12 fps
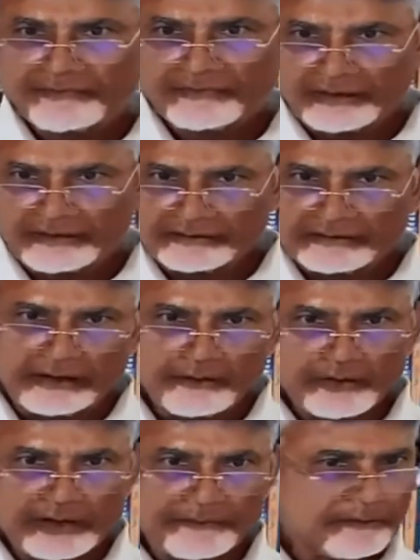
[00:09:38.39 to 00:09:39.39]
That is
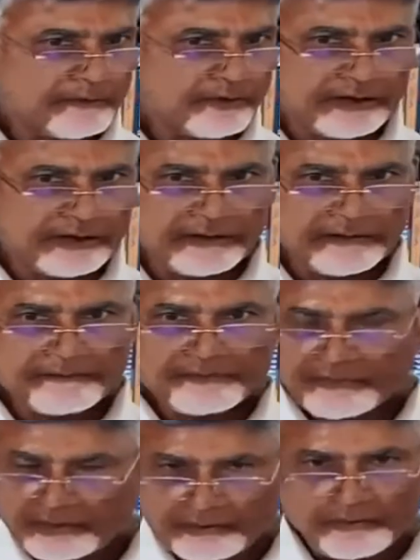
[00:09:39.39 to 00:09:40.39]
how I promoted.
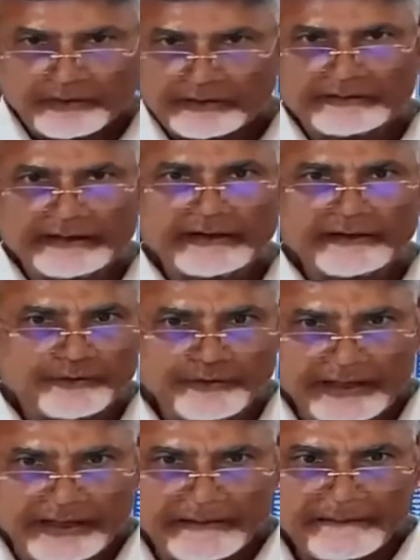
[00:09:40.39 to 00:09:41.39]
You are seeing
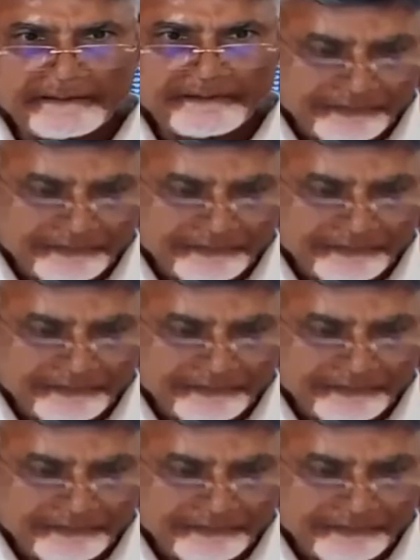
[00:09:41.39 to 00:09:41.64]
today,